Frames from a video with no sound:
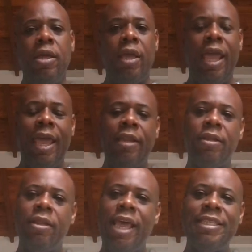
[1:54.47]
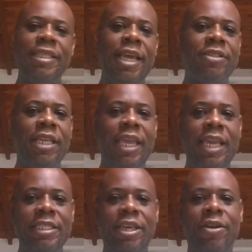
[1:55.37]
And that sounds
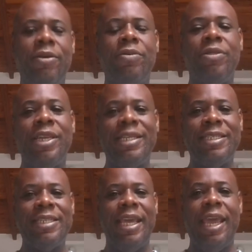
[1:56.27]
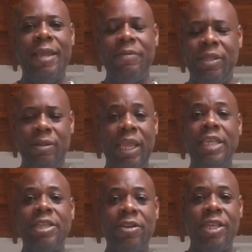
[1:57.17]
easier than said,
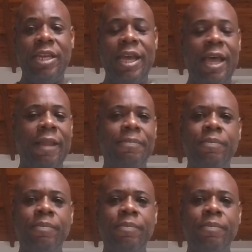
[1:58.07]
easier than done.